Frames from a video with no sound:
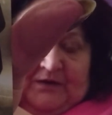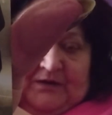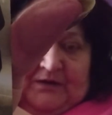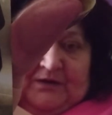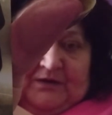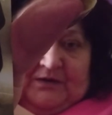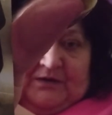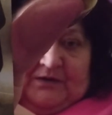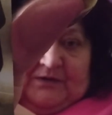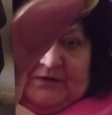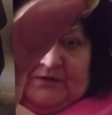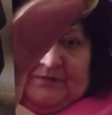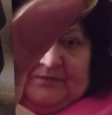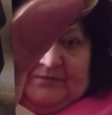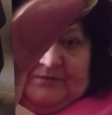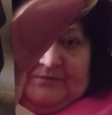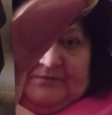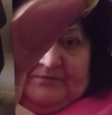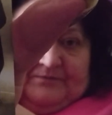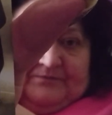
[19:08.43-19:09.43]

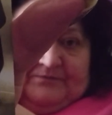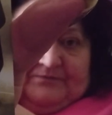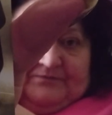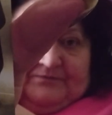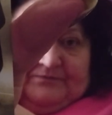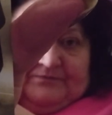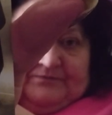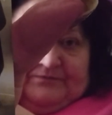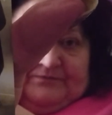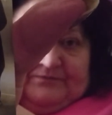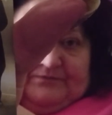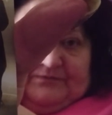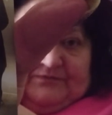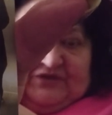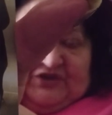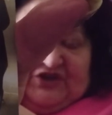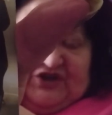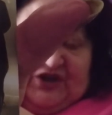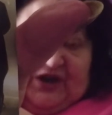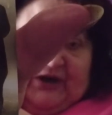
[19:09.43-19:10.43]

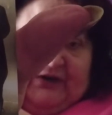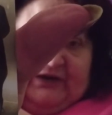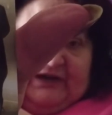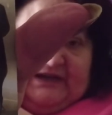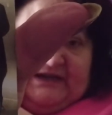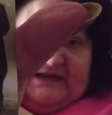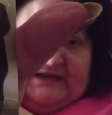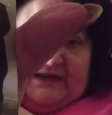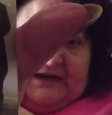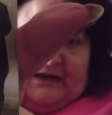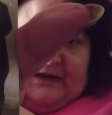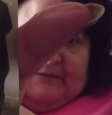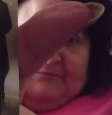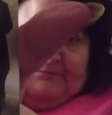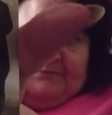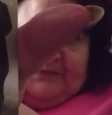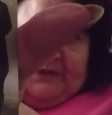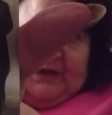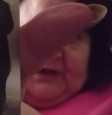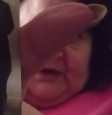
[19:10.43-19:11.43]
The Chariot,
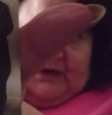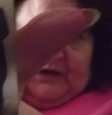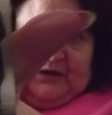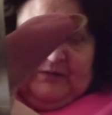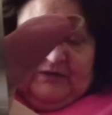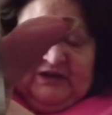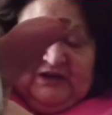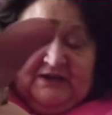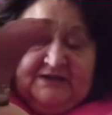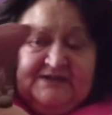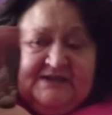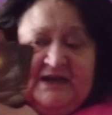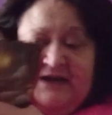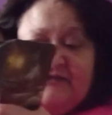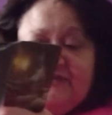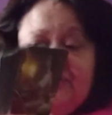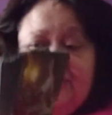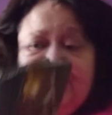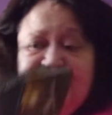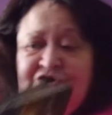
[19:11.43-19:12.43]
I mean, it
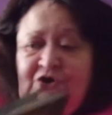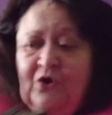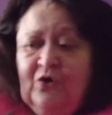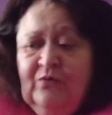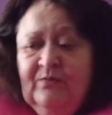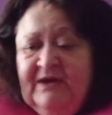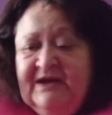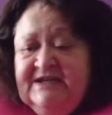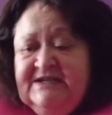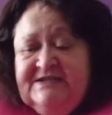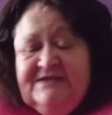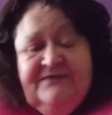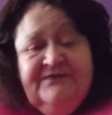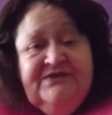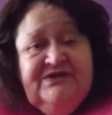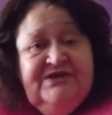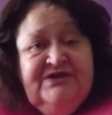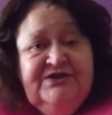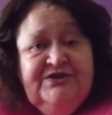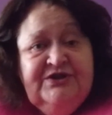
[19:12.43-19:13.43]
has so many
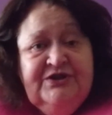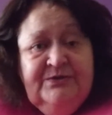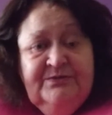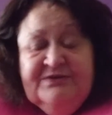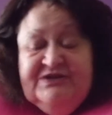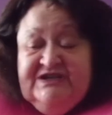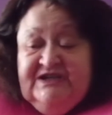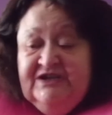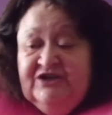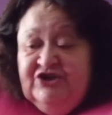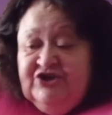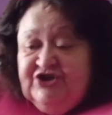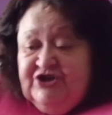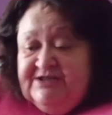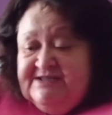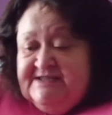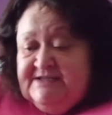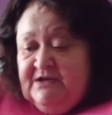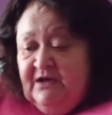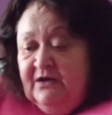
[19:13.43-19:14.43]
different
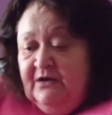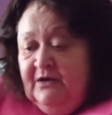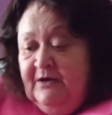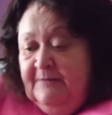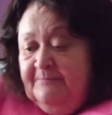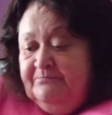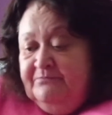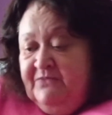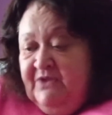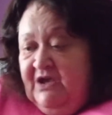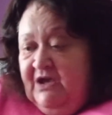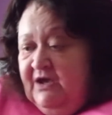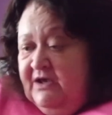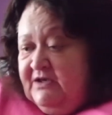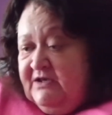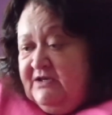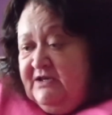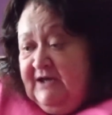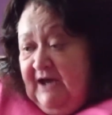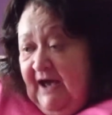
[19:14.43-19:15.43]
interpretations.
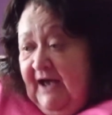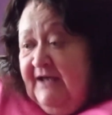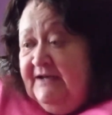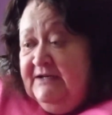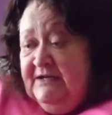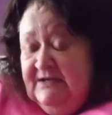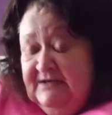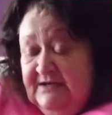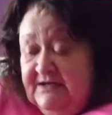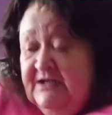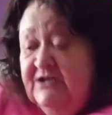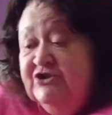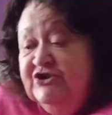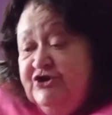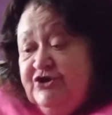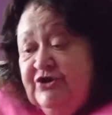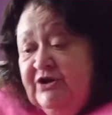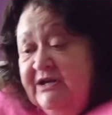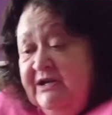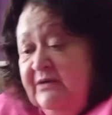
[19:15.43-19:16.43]
It can
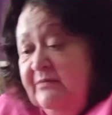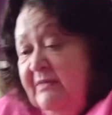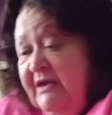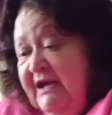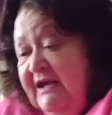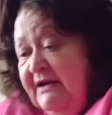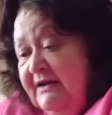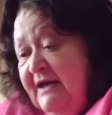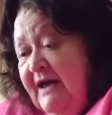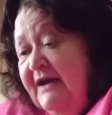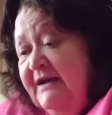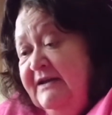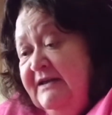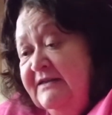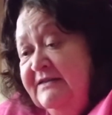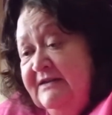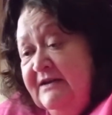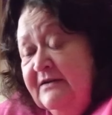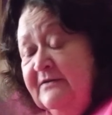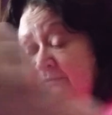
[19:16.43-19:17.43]
literally mean
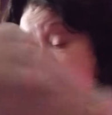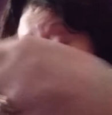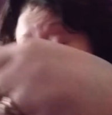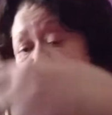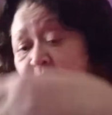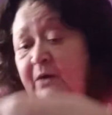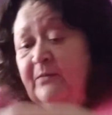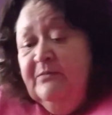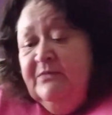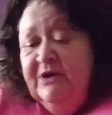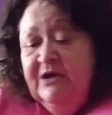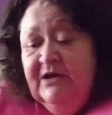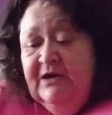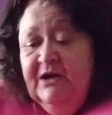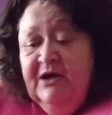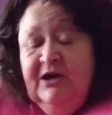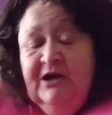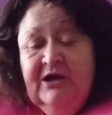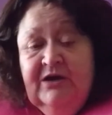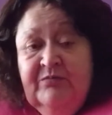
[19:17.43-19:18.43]
anything from
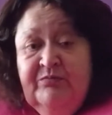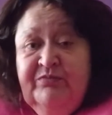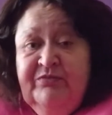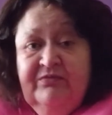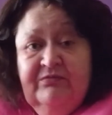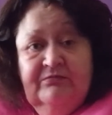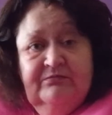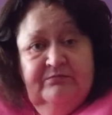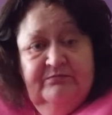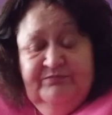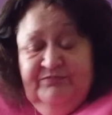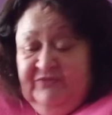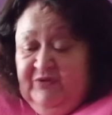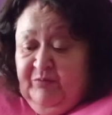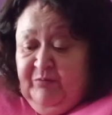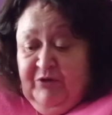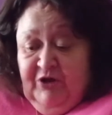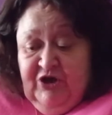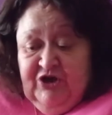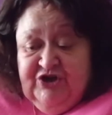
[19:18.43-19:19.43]
the
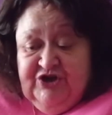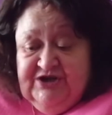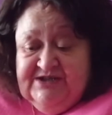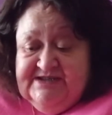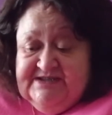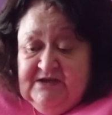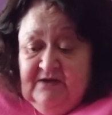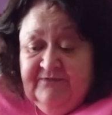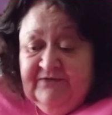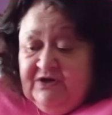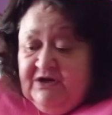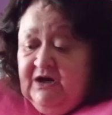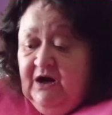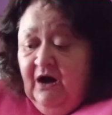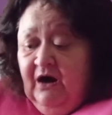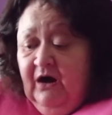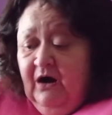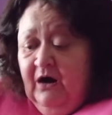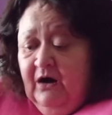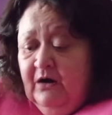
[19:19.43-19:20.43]
purchase of a
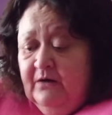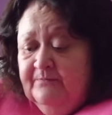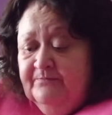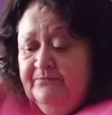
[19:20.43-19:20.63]
car